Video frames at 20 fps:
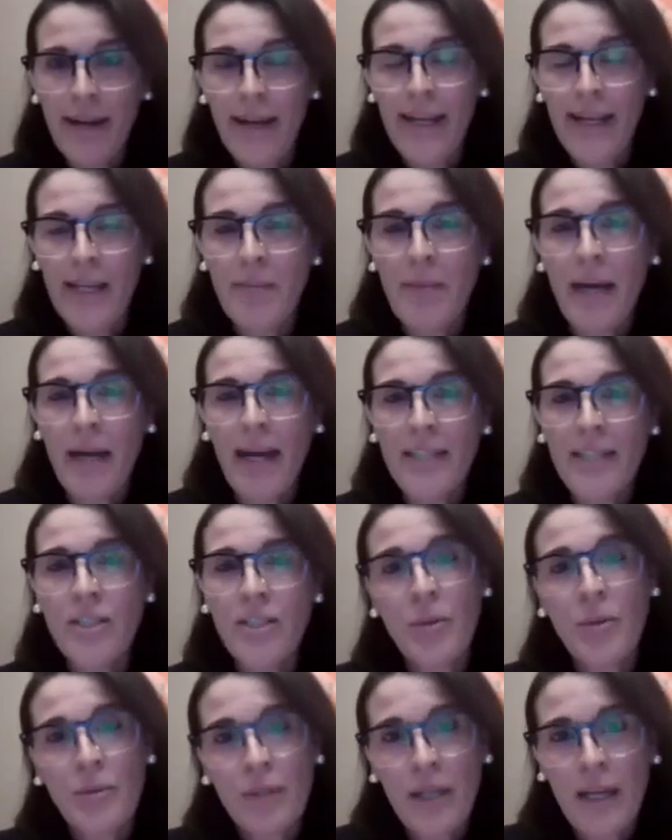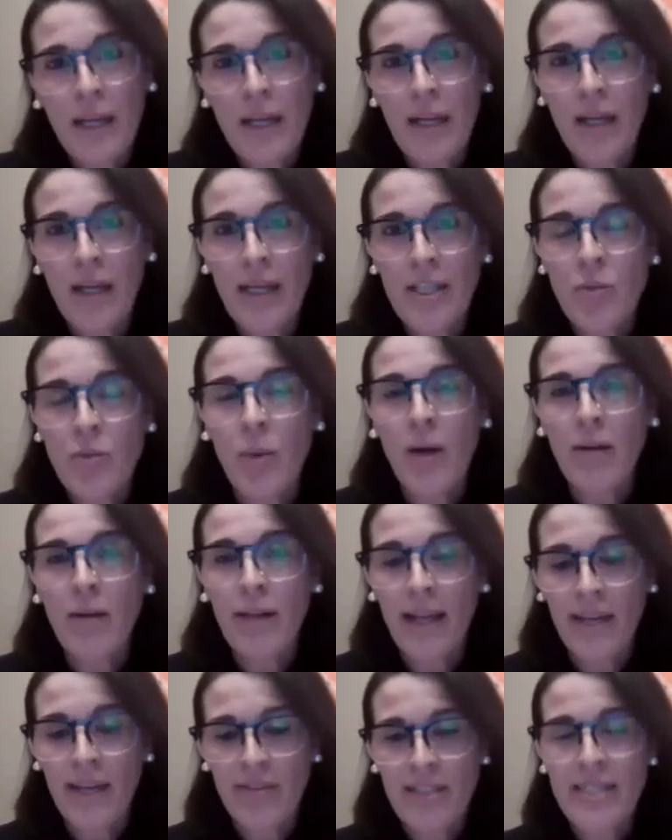Mannheim, I don't as
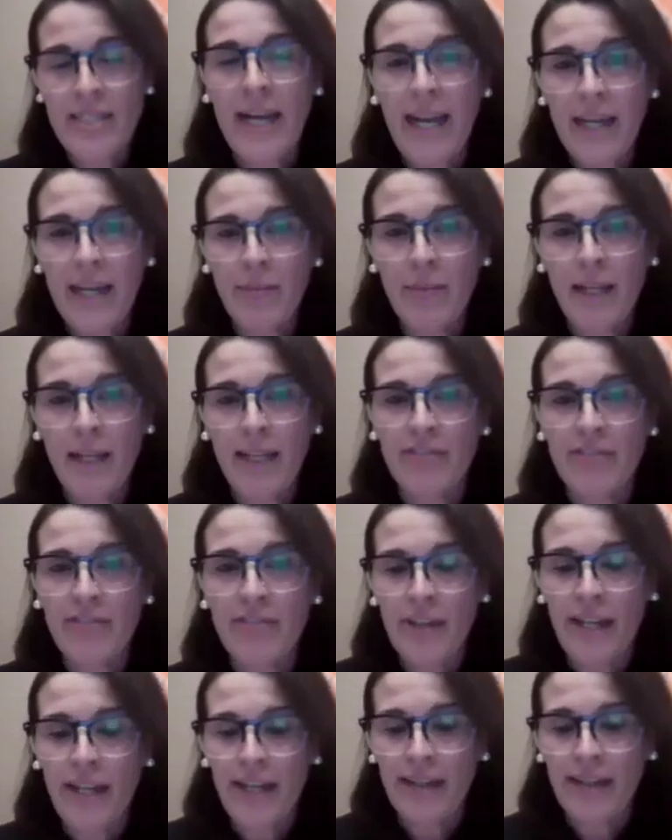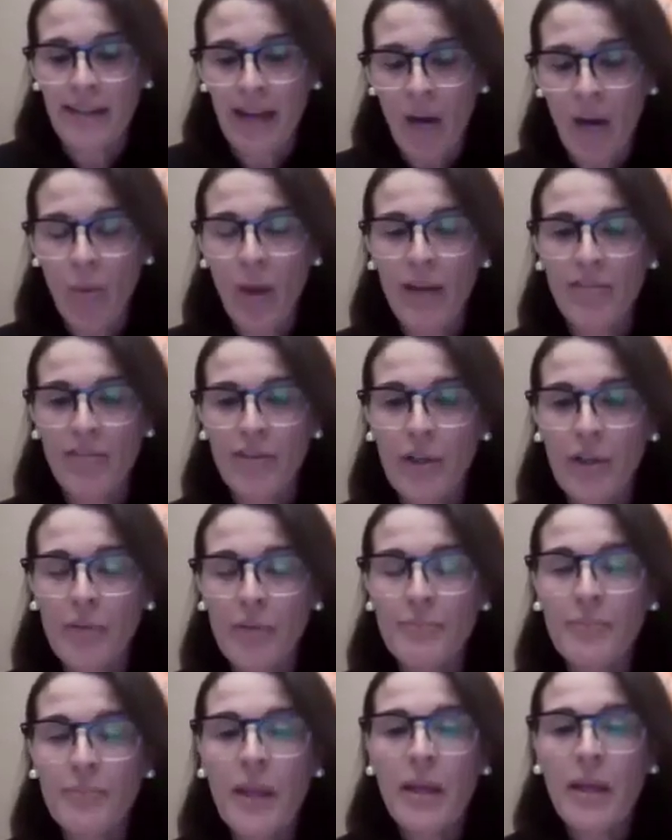well have a timeline for that.
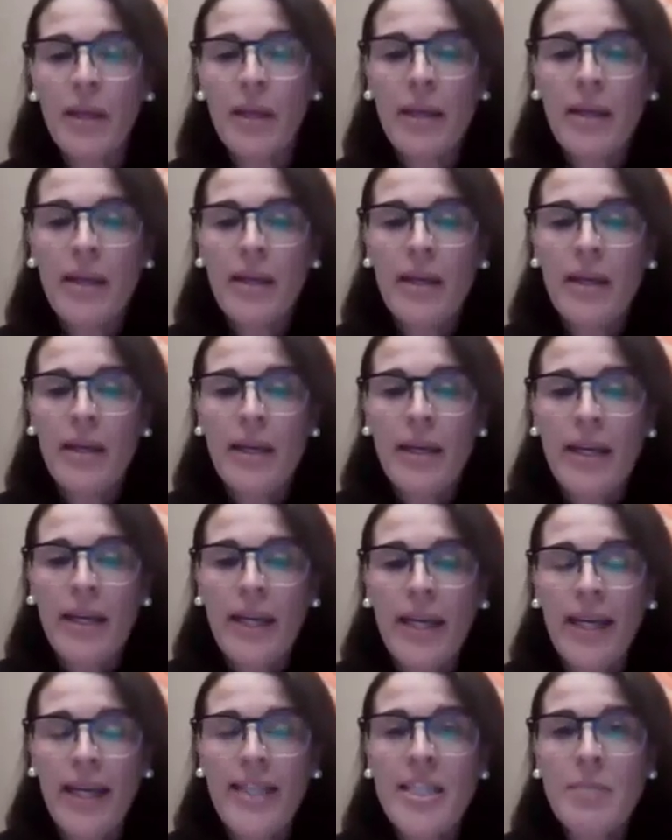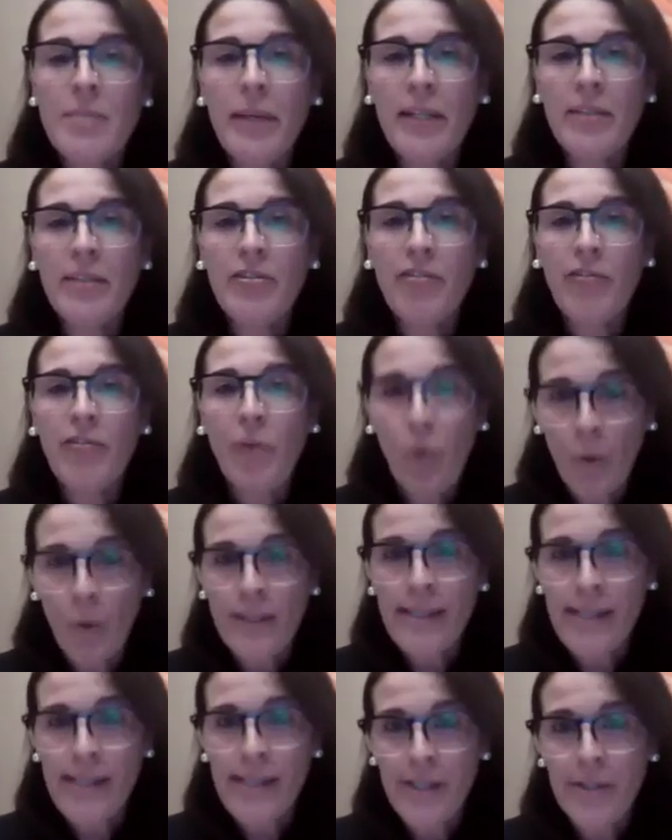However, it's been
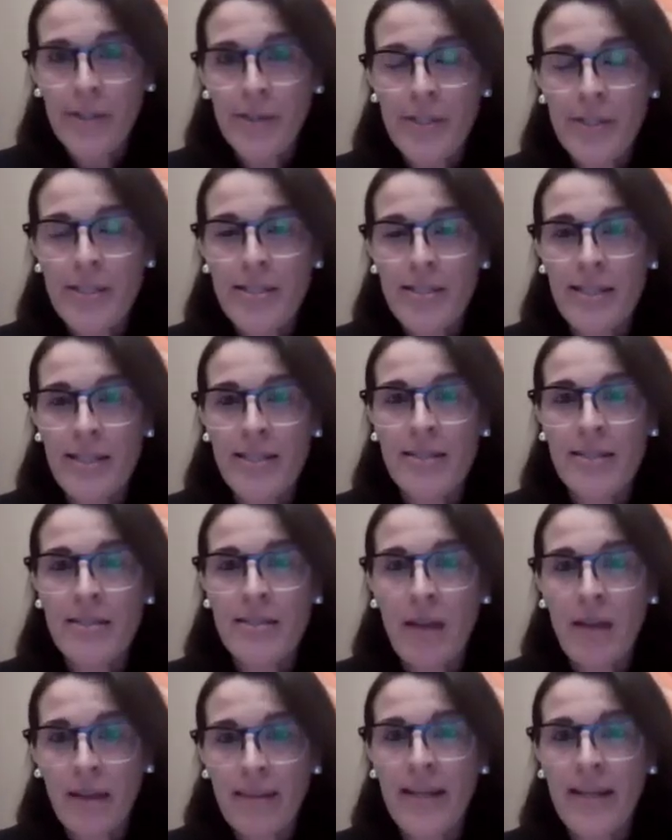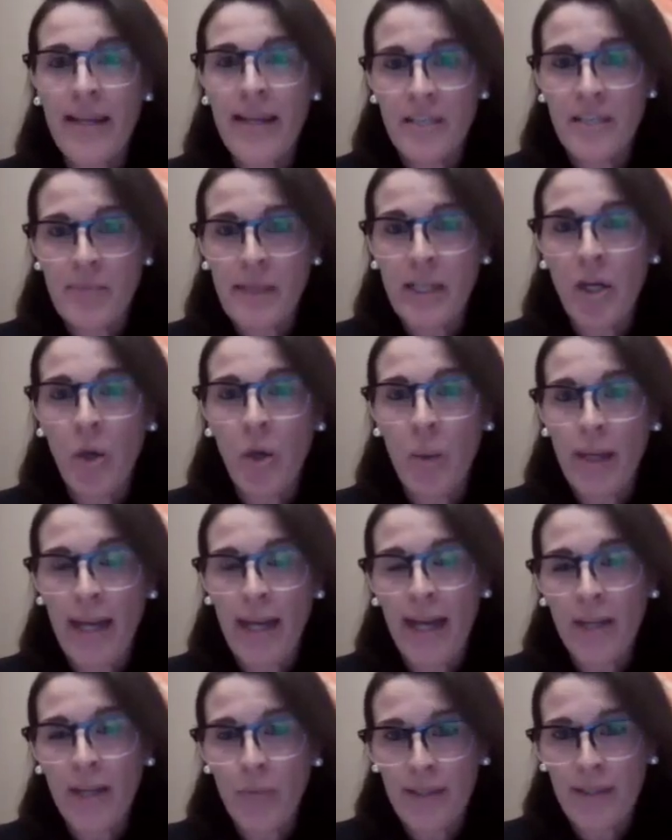4 years since nothing has been
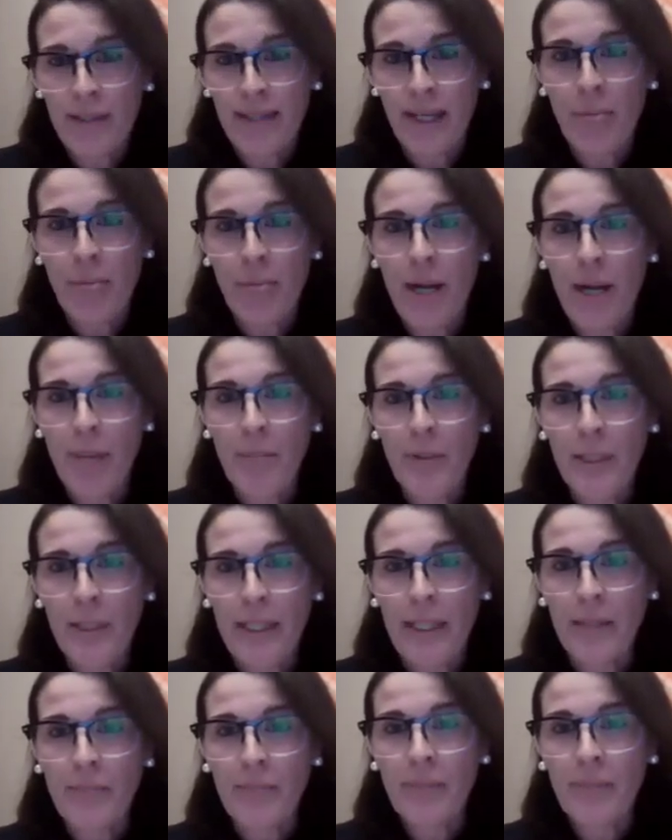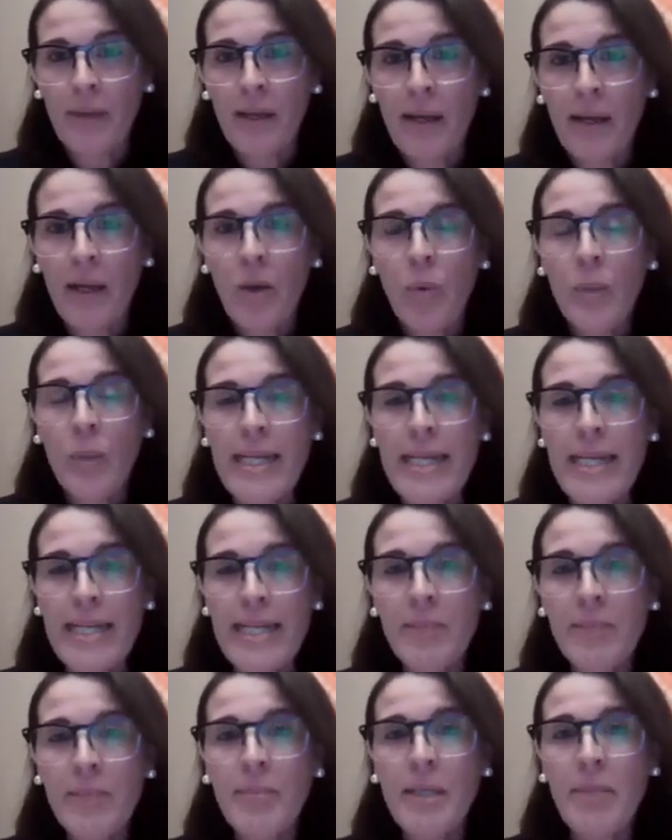going on with that property. We
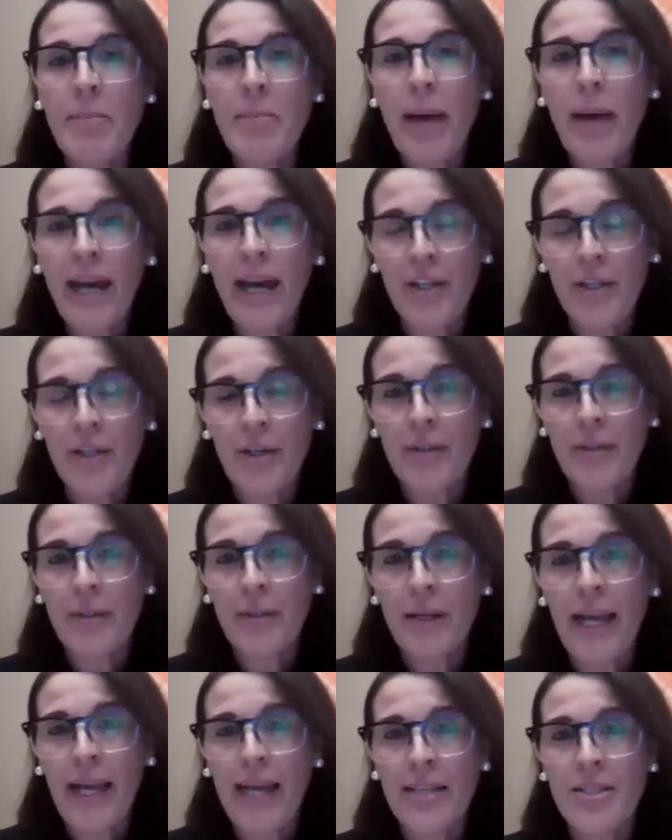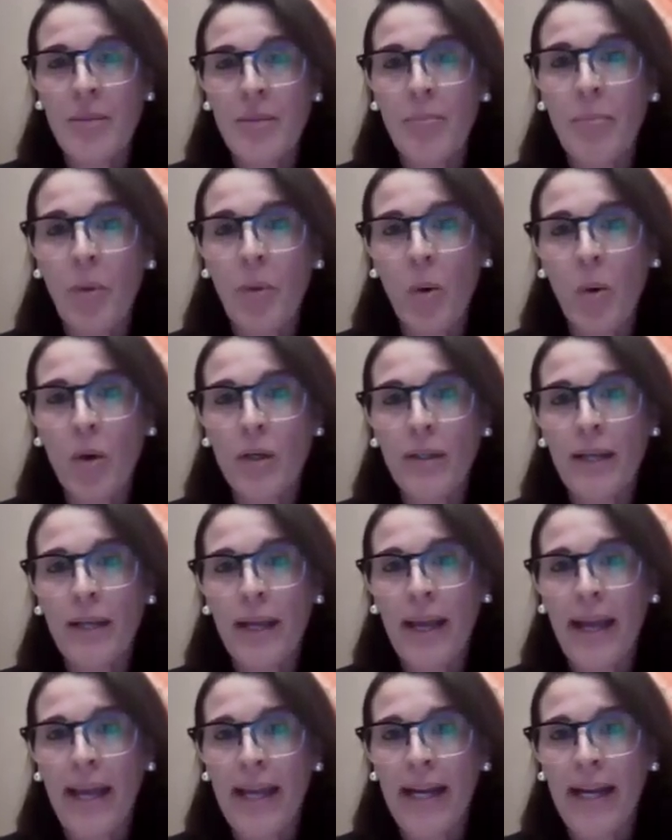need to be better as a
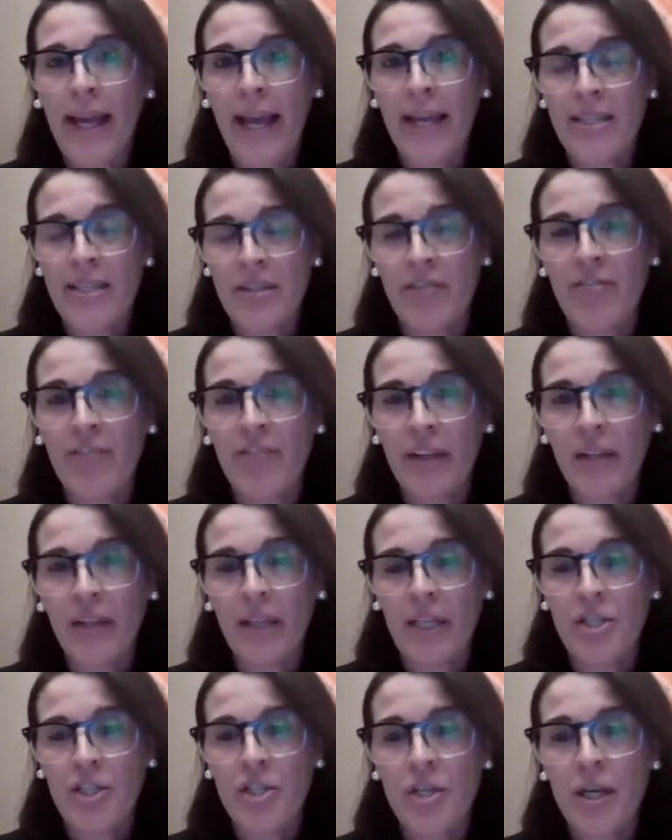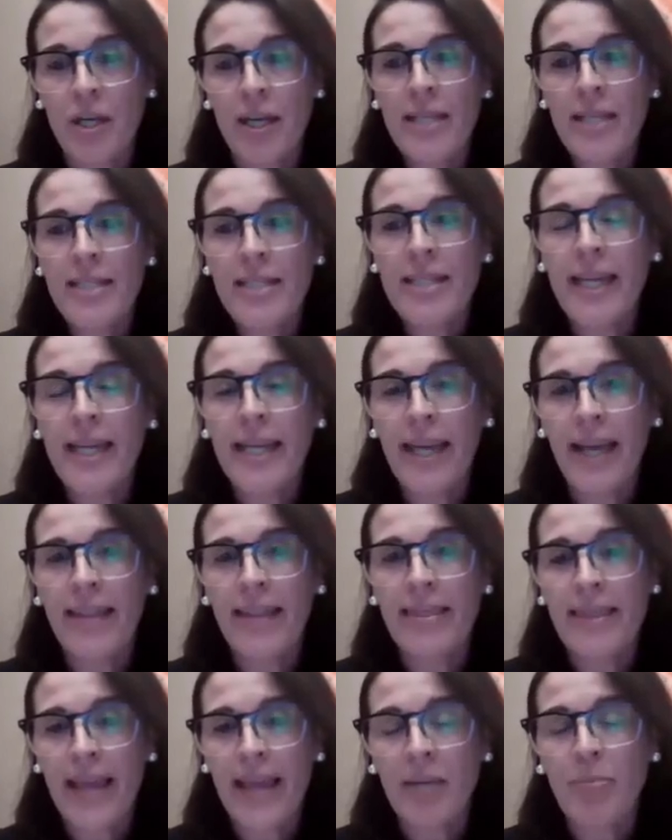board and as a village to
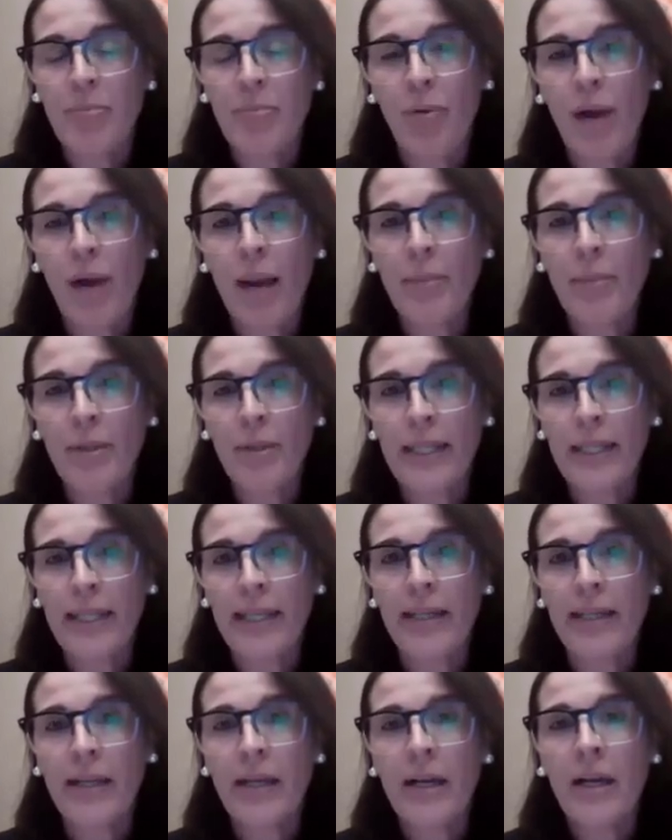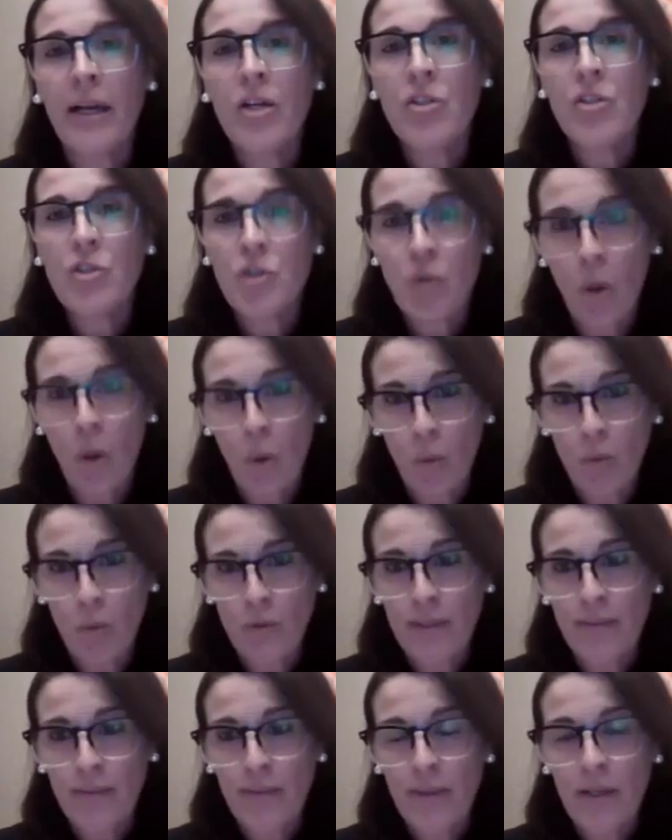get that property
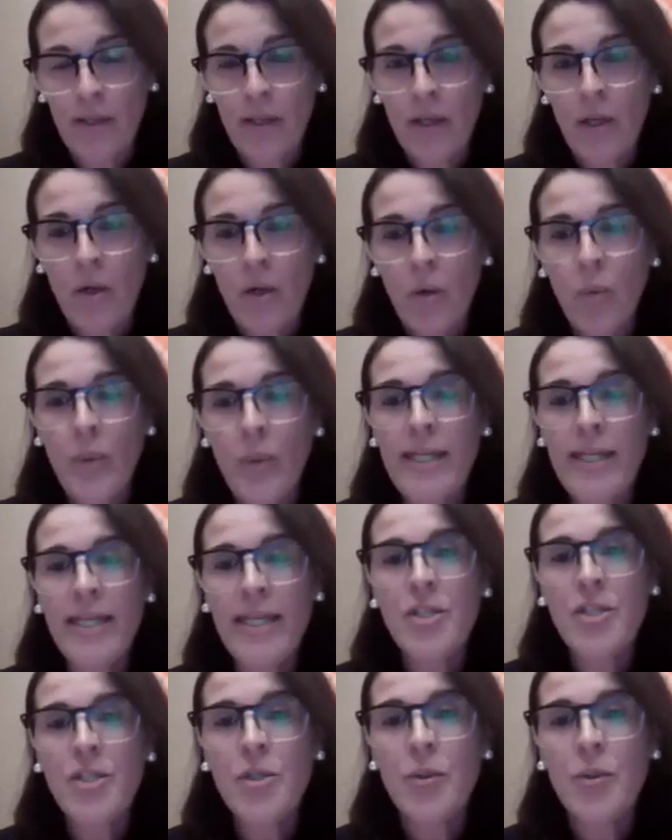sold. We